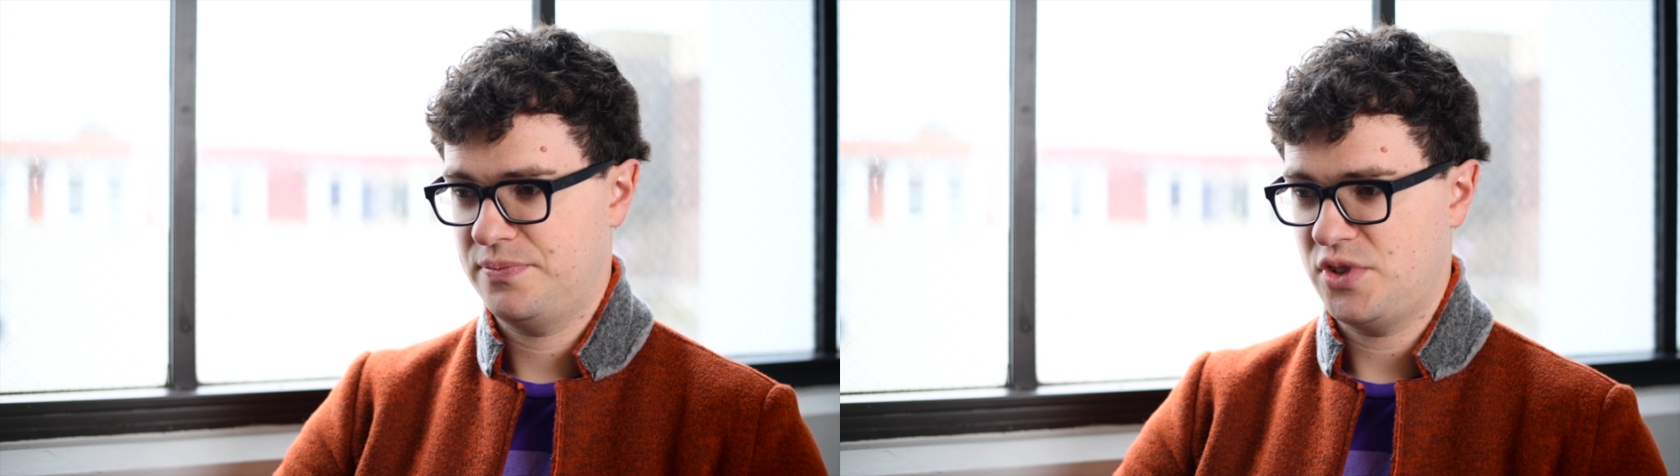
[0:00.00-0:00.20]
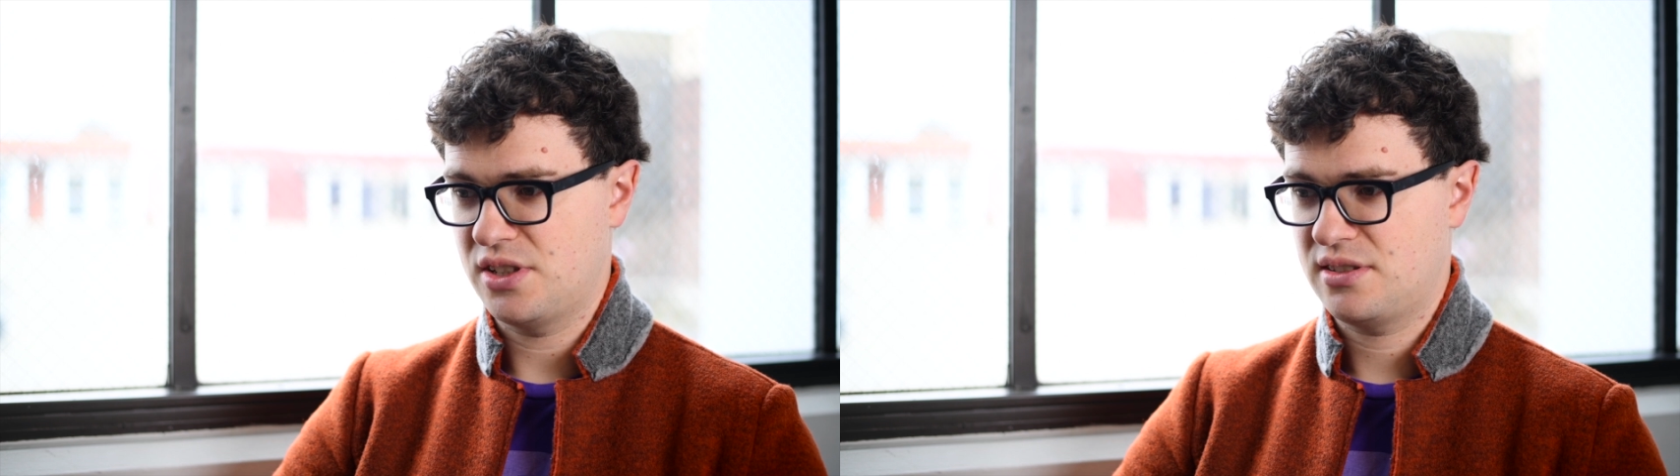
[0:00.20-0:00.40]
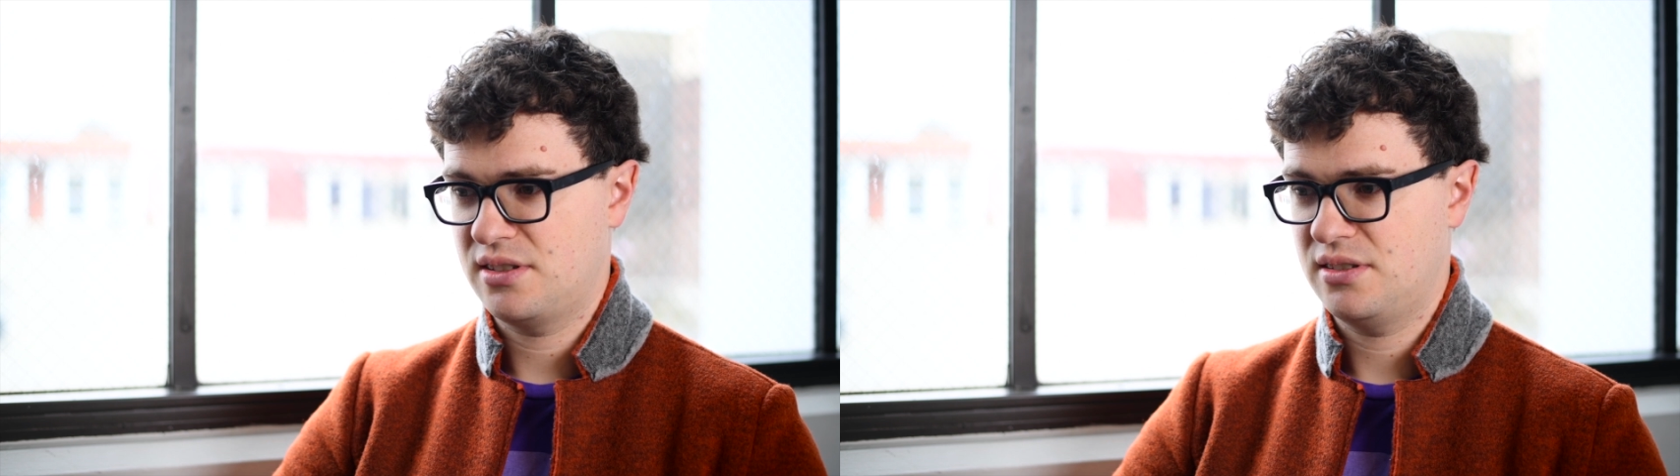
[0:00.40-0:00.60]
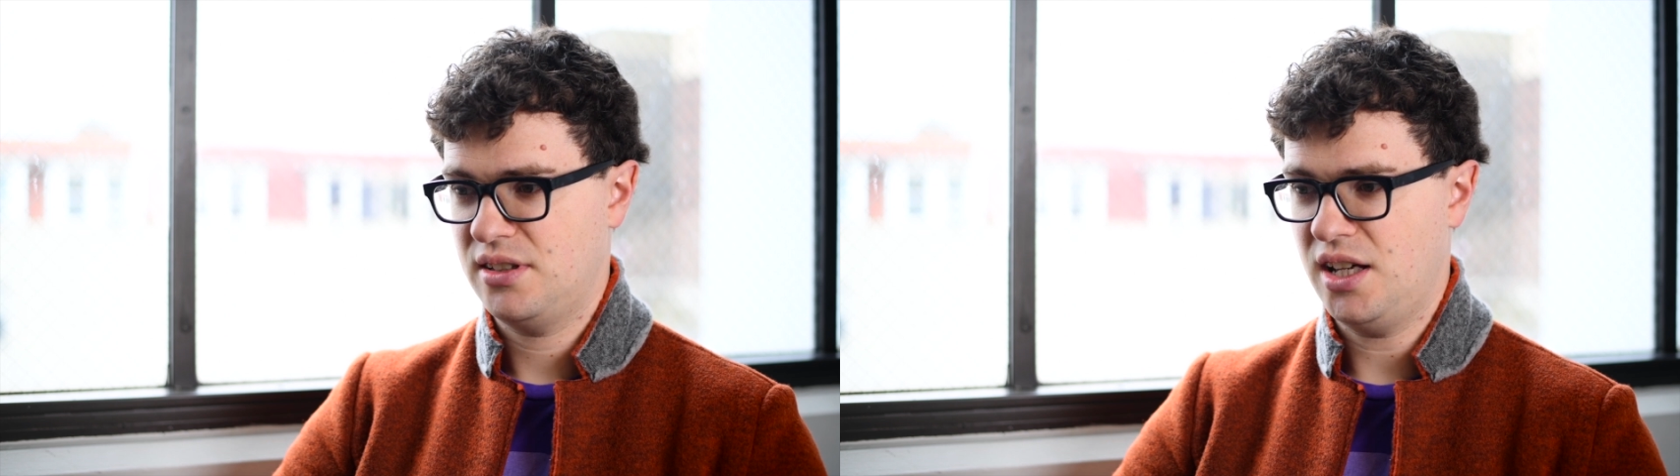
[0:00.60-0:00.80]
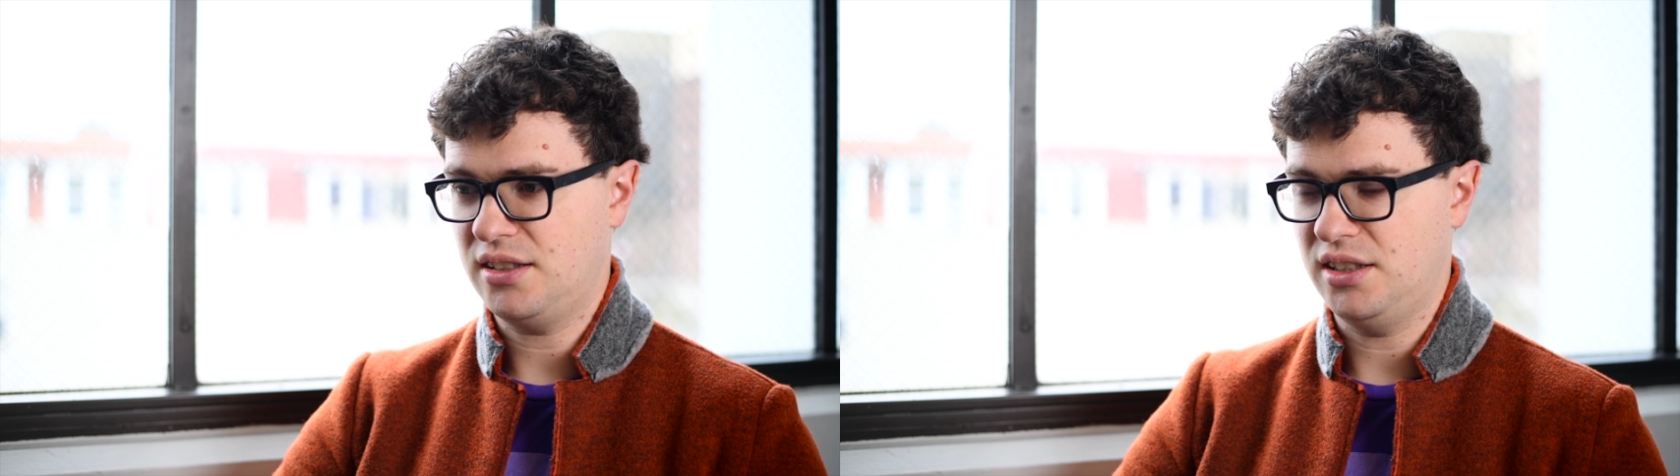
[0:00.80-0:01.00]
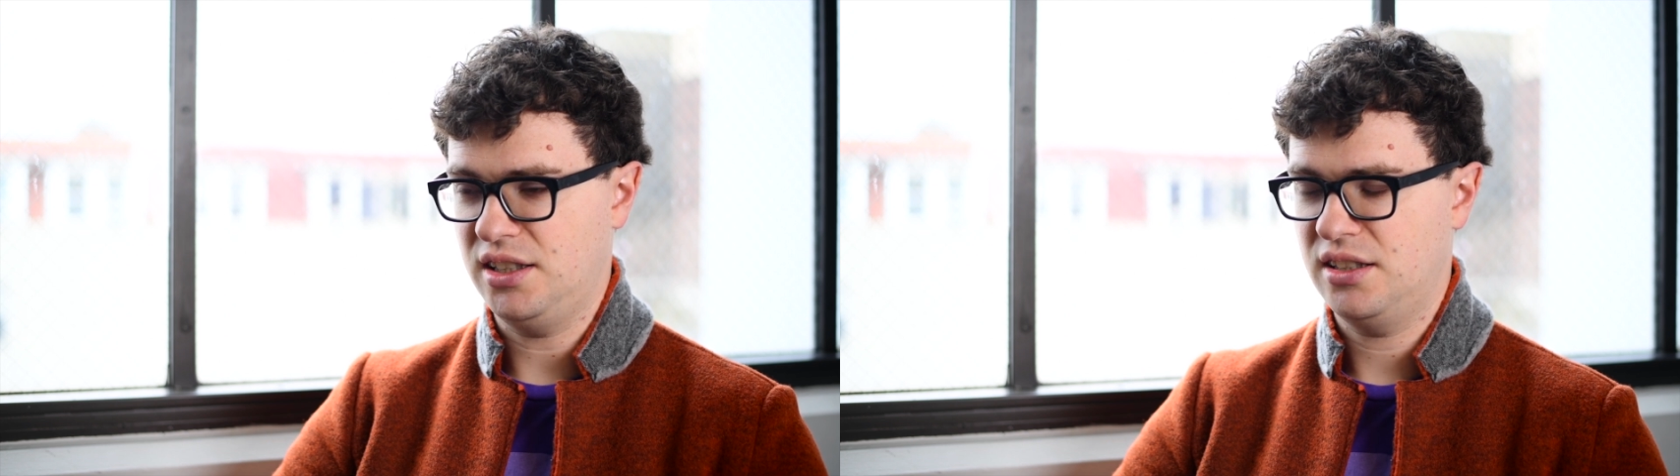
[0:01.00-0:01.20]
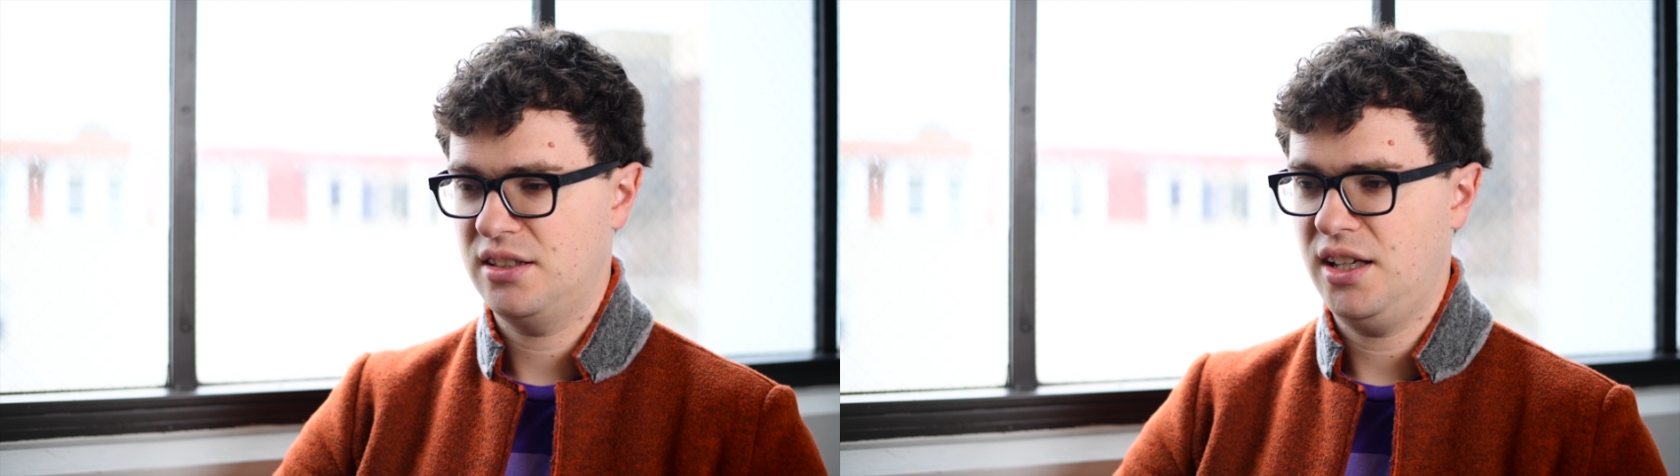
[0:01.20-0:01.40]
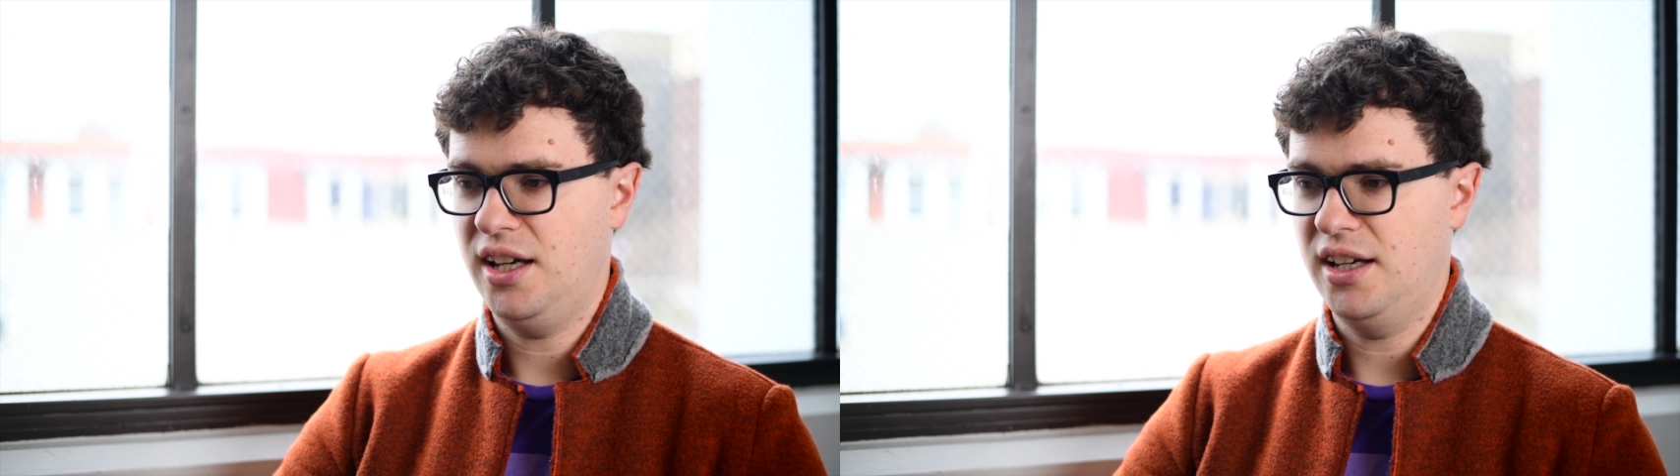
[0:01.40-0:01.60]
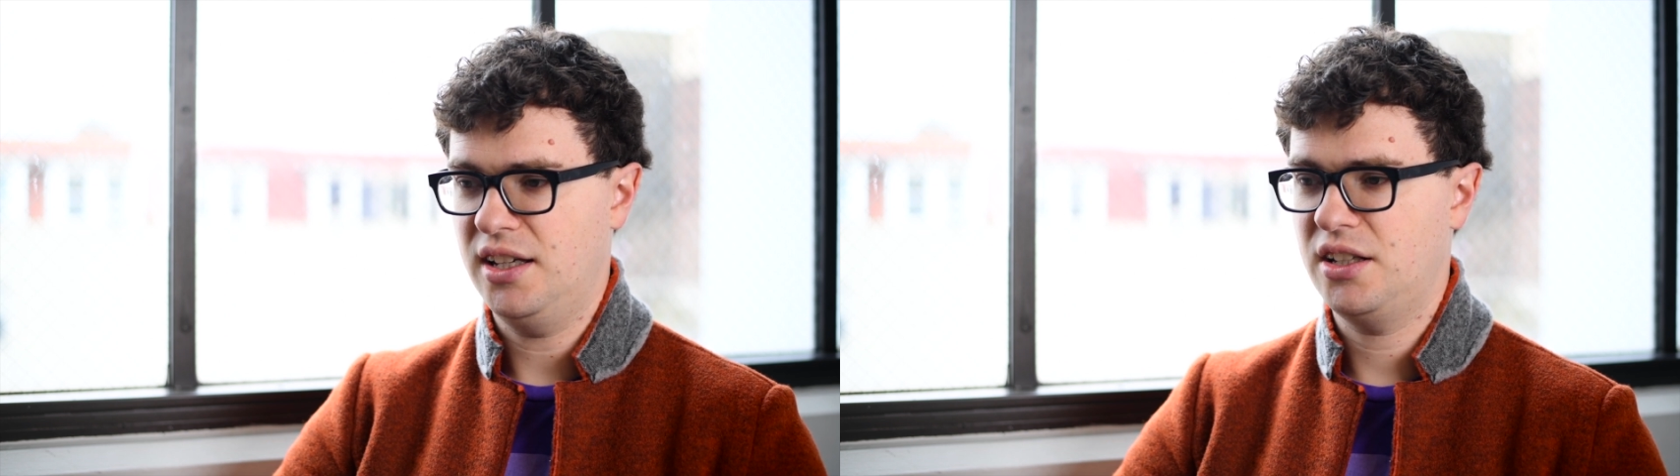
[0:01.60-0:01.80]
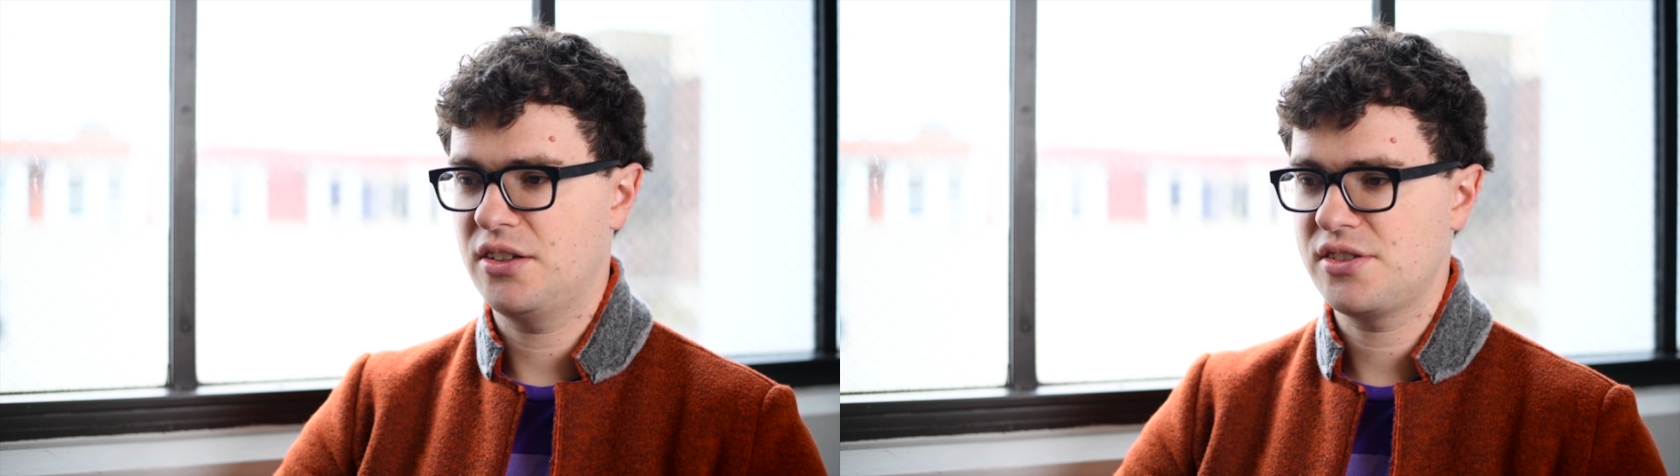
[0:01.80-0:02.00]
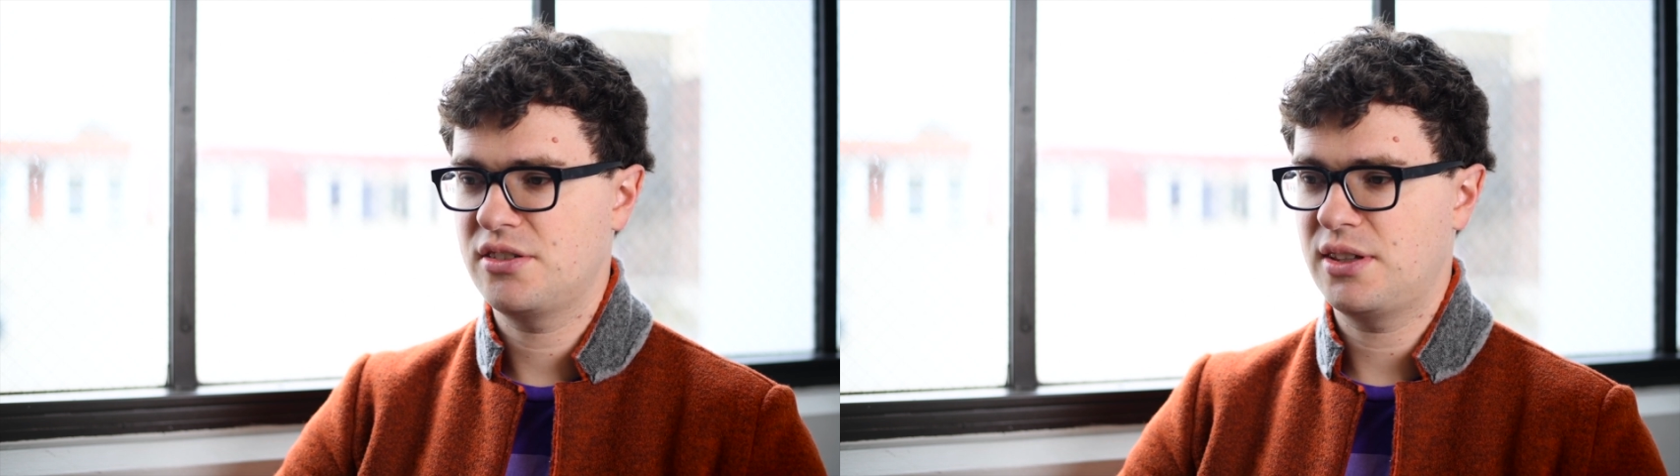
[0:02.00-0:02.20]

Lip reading: just ugly. And also